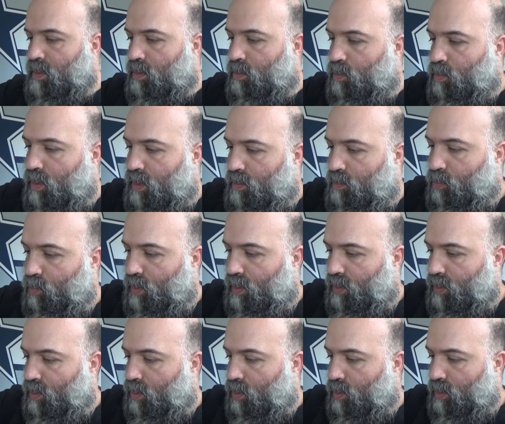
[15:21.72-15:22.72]
what we're
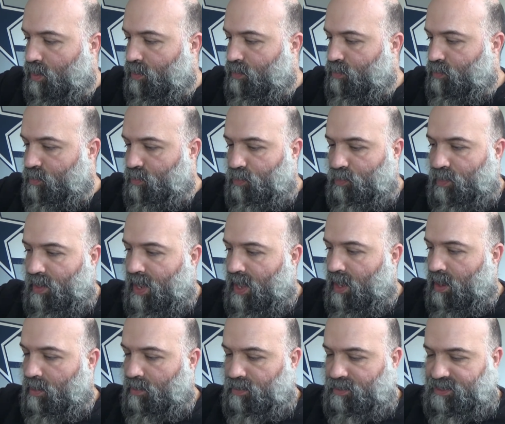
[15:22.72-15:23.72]
going to do
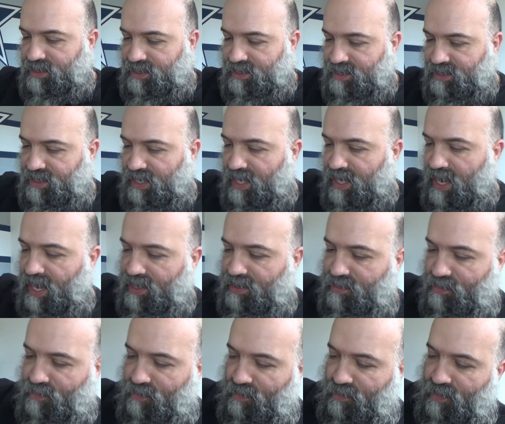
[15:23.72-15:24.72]
now is, since I got
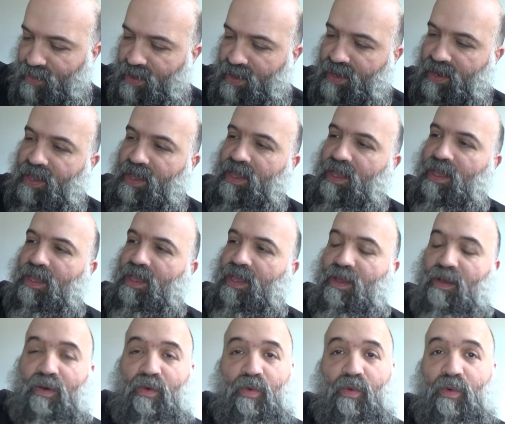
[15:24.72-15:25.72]
the front,
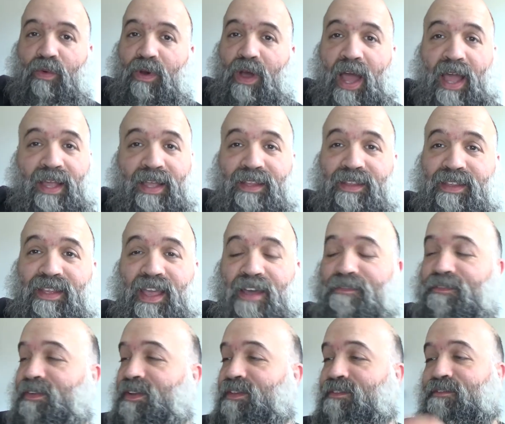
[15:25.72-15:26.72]
I can
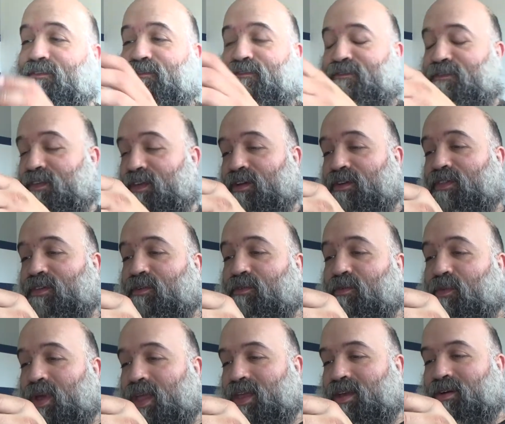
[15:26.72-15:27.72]
definitely feel the
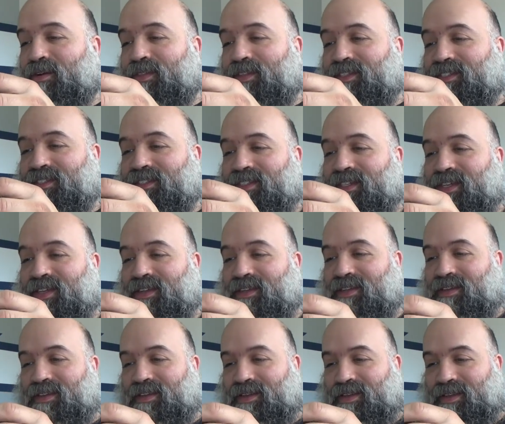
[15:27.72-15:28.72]
weight on this thing.
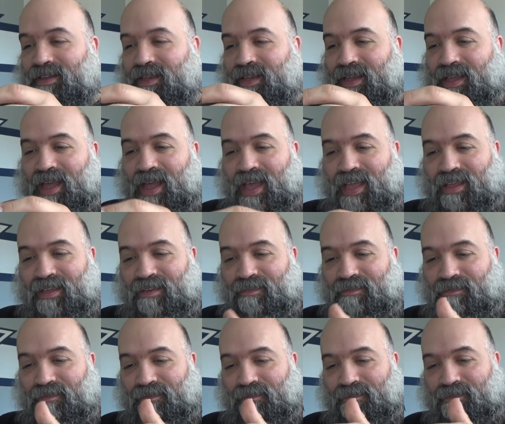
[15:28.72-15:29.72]
Like, I
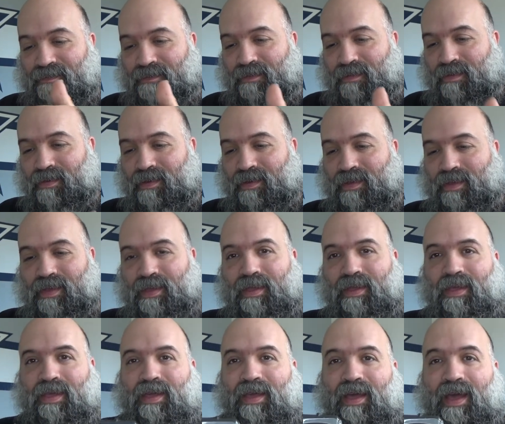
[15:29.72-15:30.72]

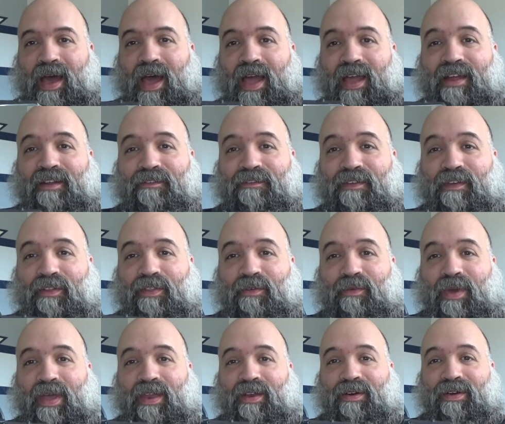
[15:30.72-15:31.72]
can feel the
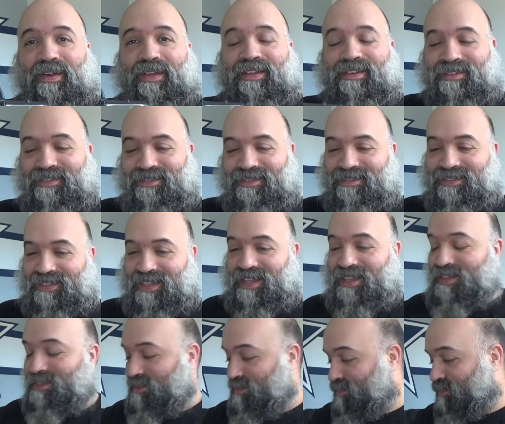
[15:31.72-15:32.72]
weight on it.
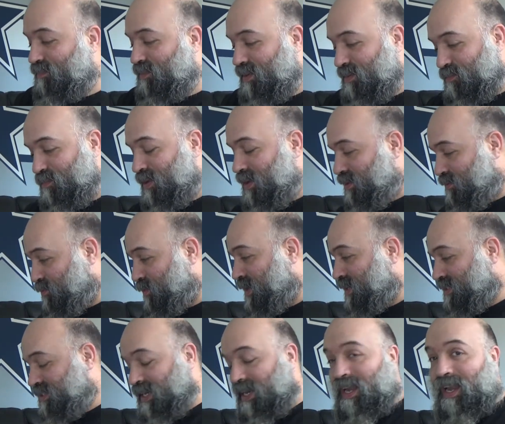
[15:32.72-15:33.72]
Like, the front, it
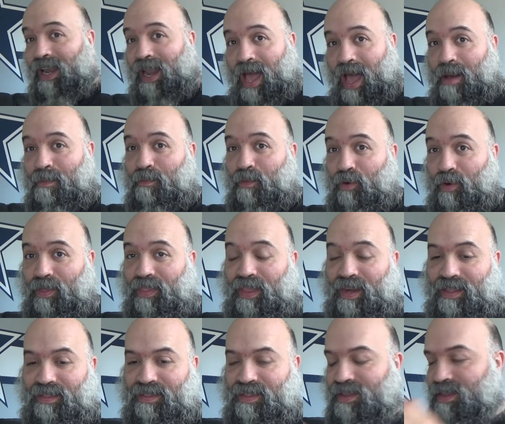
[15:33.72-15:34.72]
weighs a lot more than
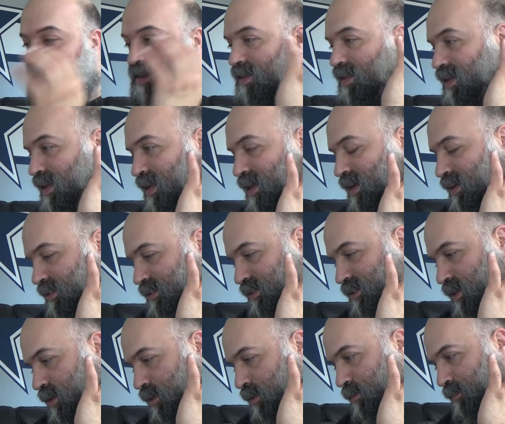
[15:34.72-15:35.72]
it did.
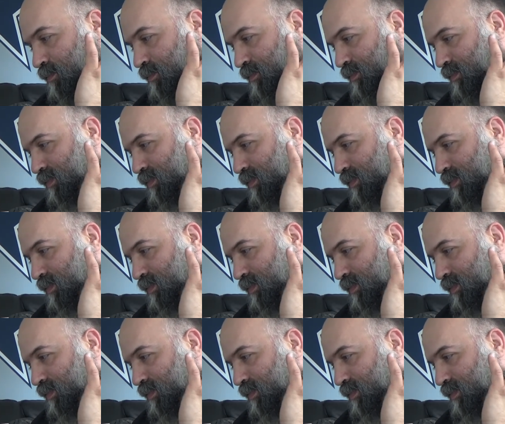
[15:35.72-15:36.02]
So